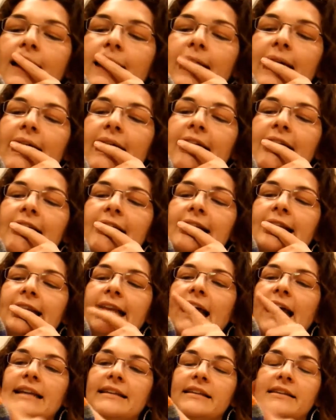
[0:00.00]
and
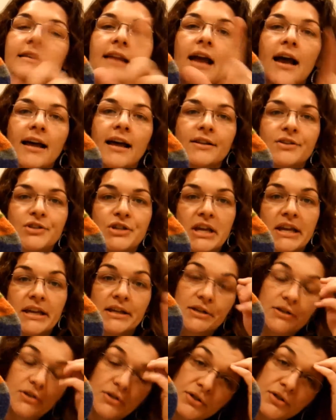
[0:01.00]
I did not
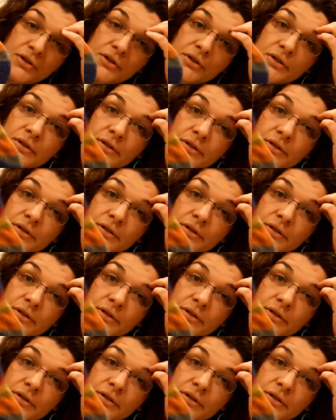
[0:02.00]
change